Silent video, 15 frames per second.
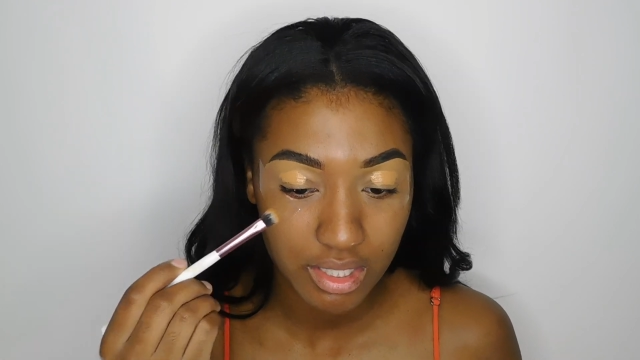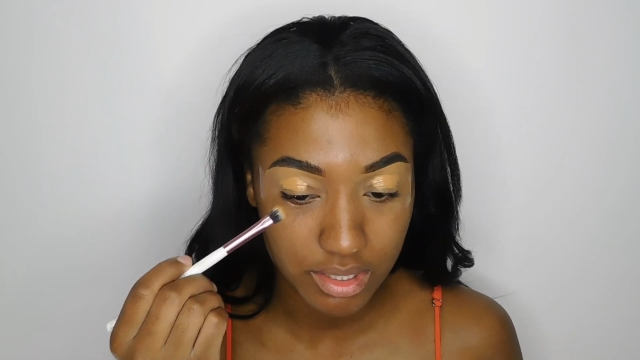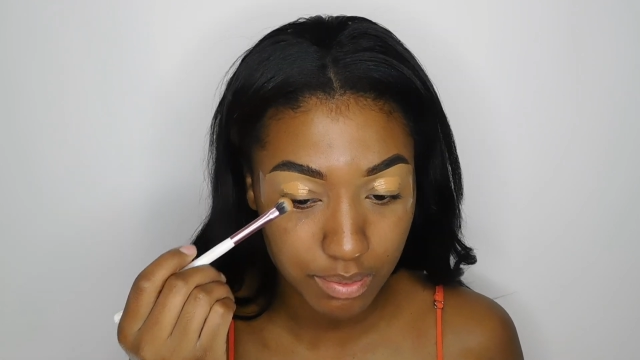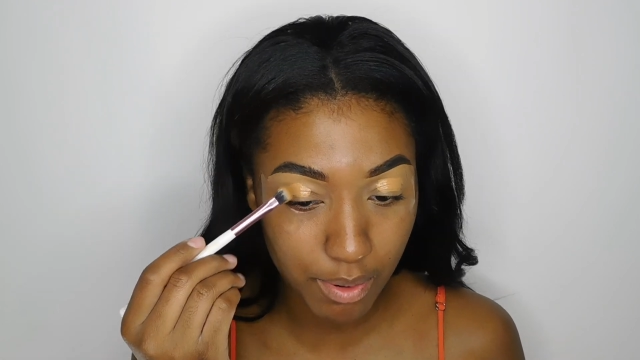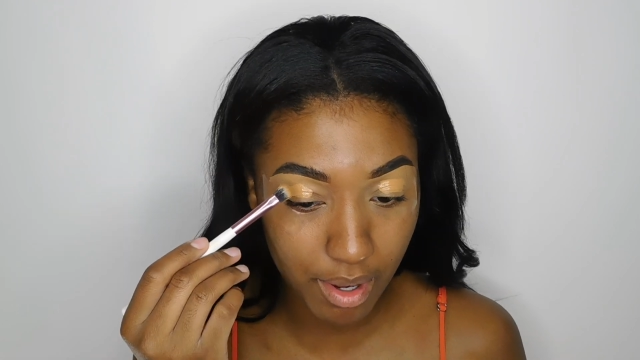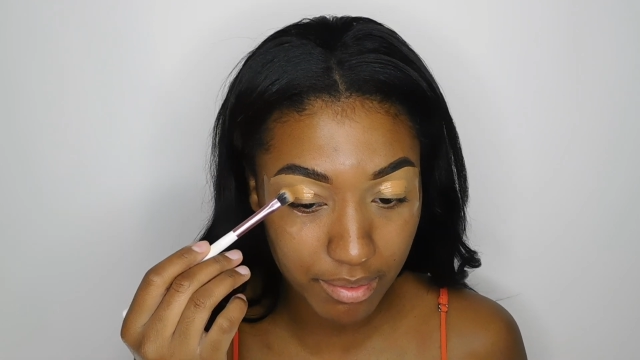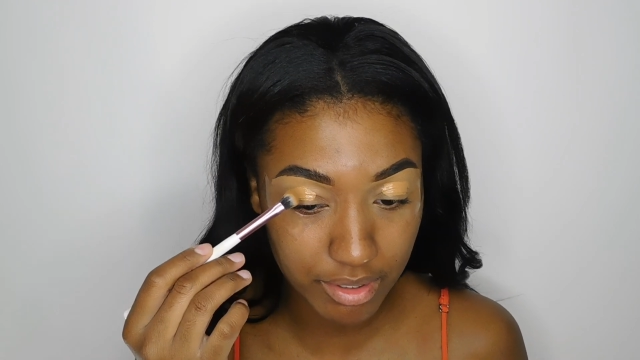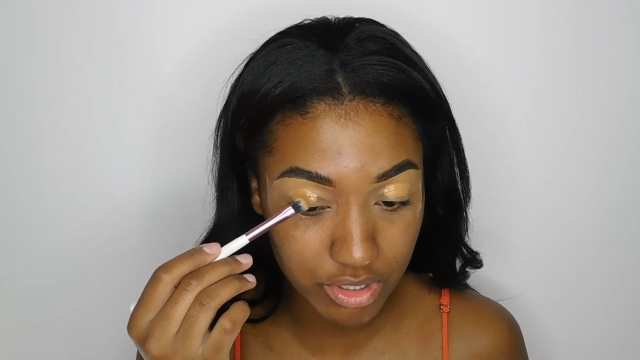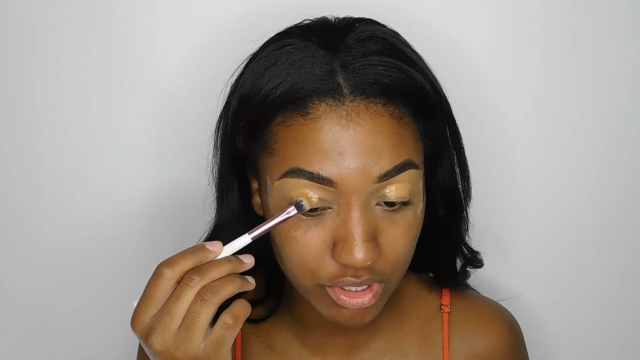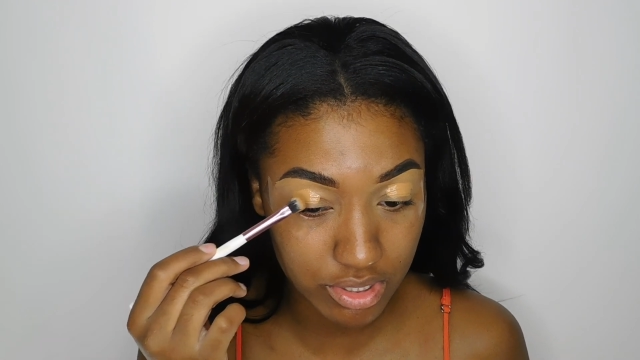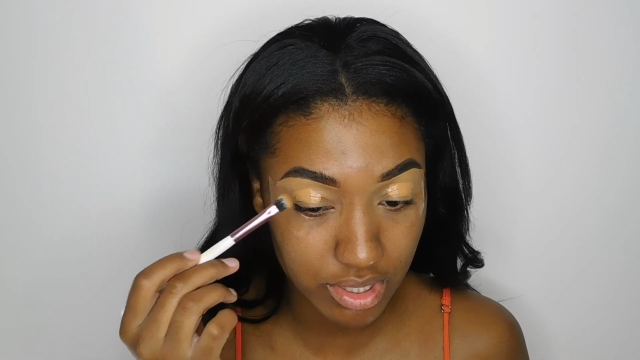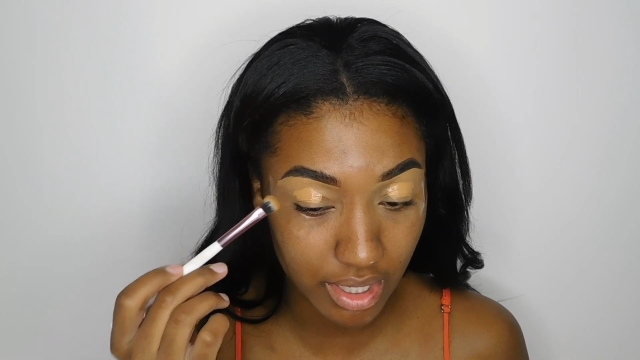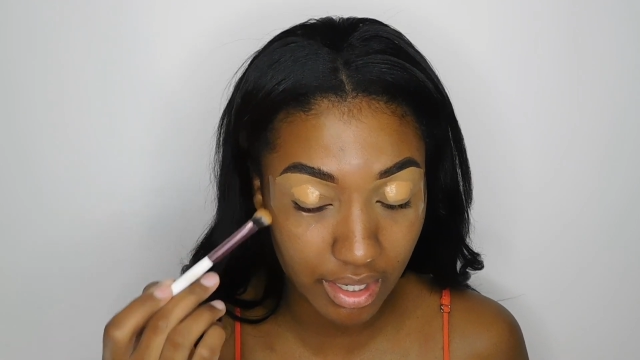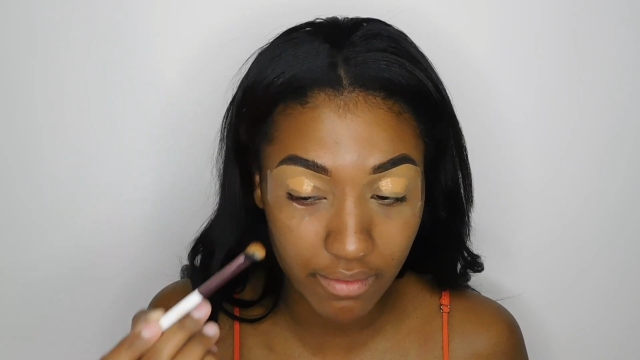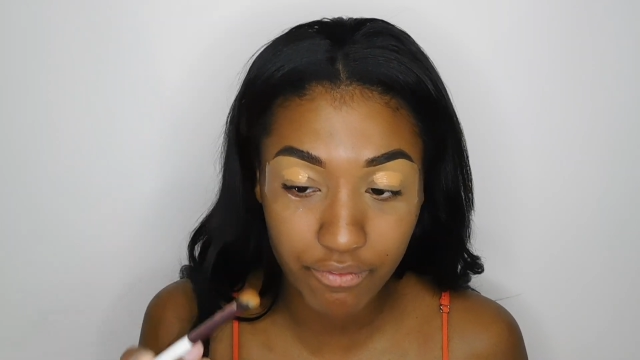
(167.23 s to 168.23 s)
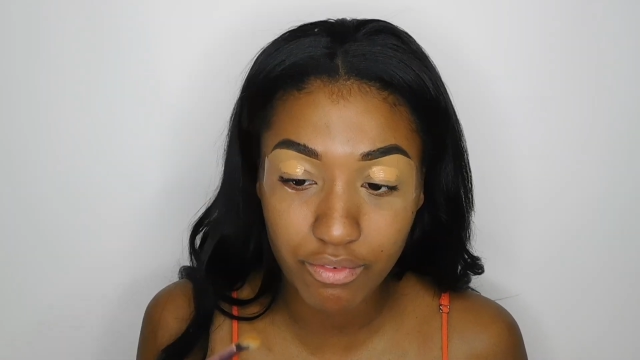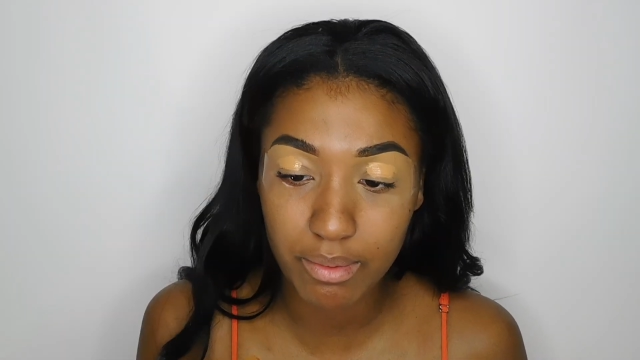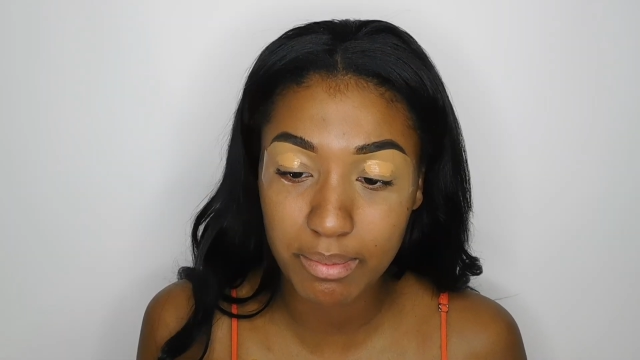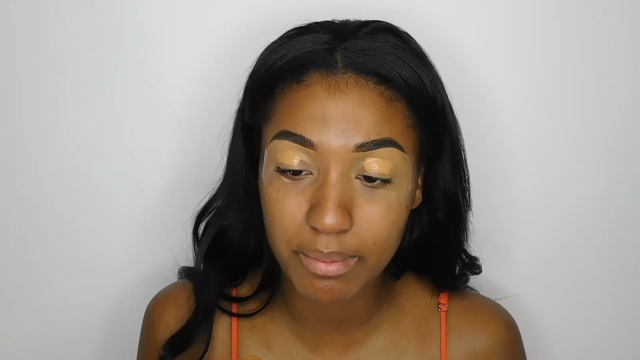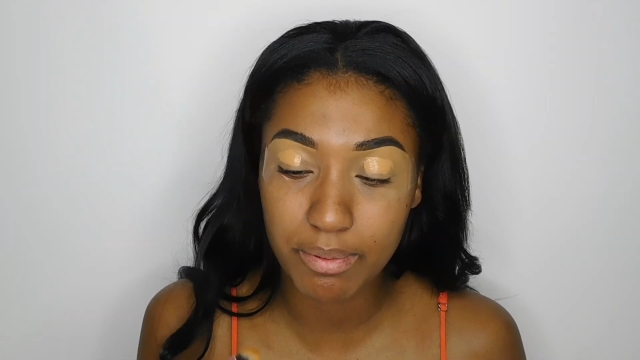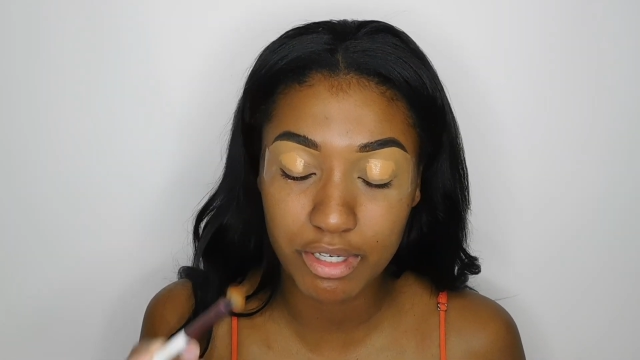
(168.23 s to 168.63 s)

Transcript: It's probably just like from a